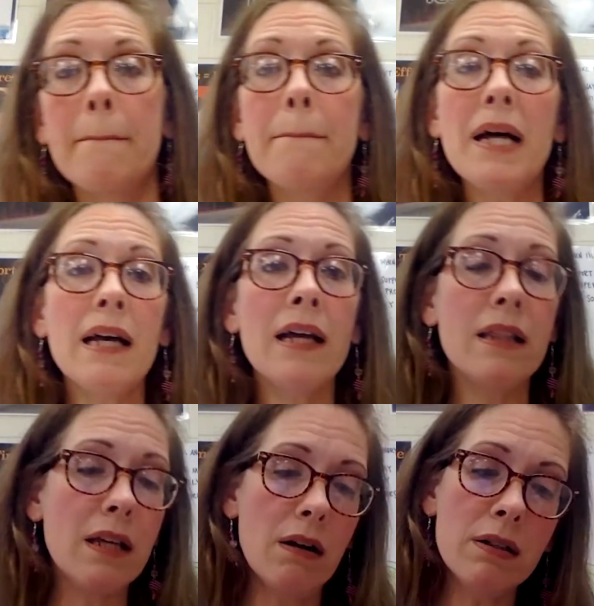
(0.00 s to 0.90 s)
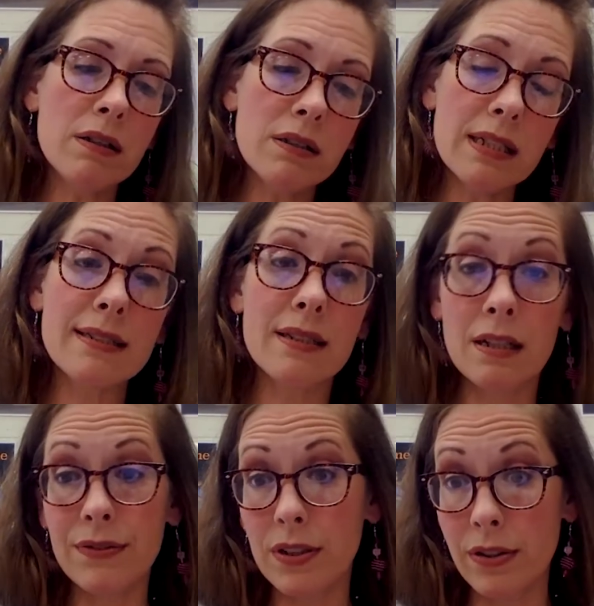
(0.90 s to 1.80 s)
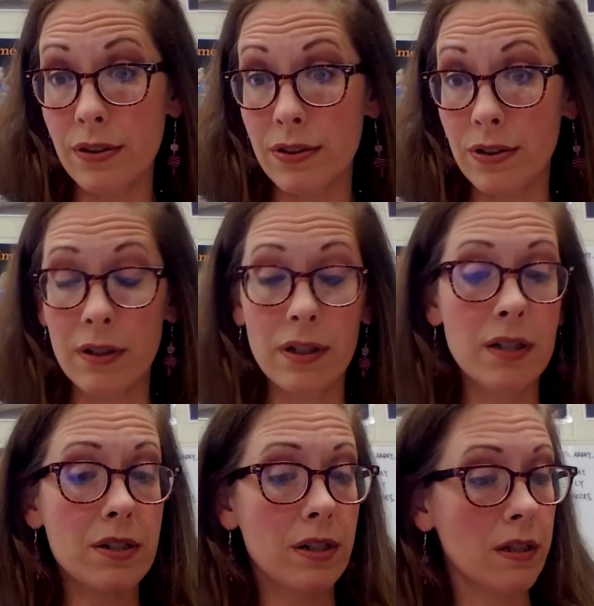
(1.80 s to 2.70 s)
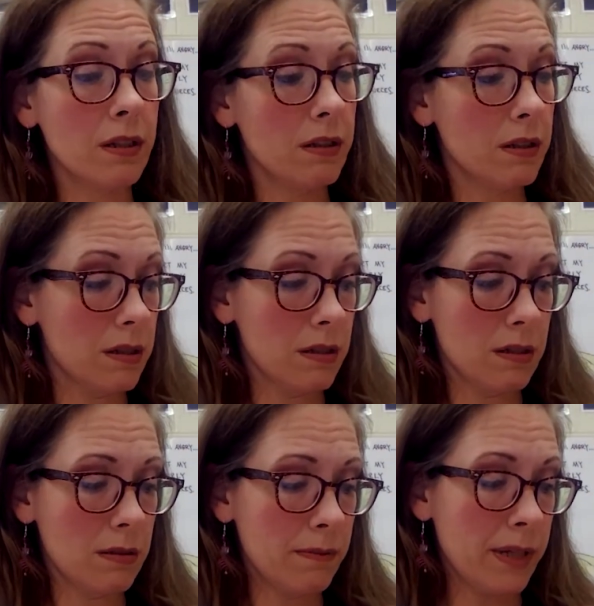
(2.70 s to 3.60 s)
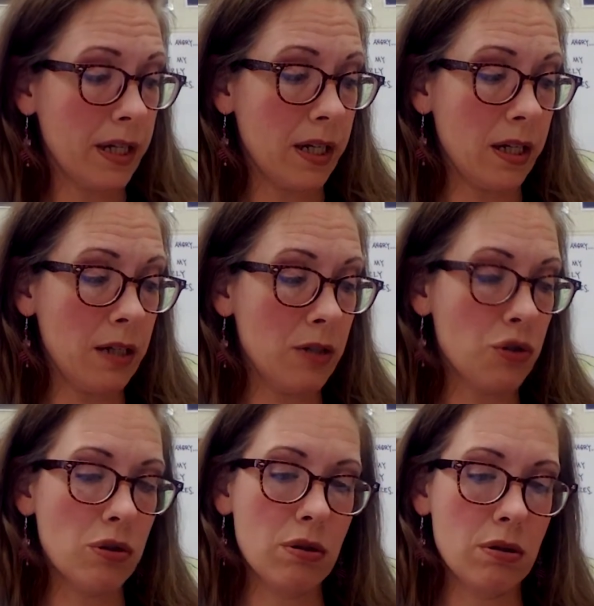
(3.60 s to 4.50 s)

But the article itself doesn't start until page